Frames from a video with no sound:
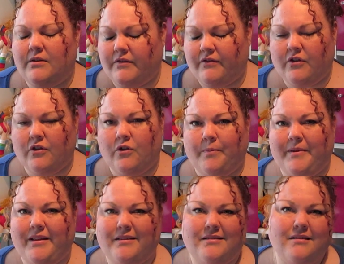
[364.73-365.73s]
difficult,
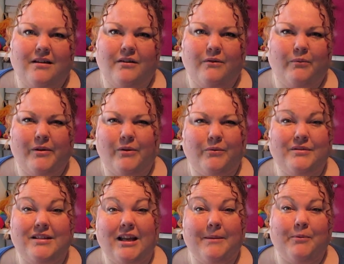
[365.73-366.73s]
but it's no real
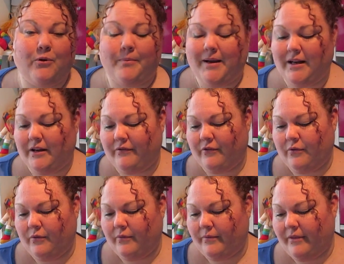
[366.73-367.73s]
deep or
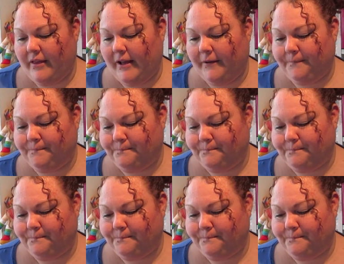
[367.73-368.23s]
meaningful thing.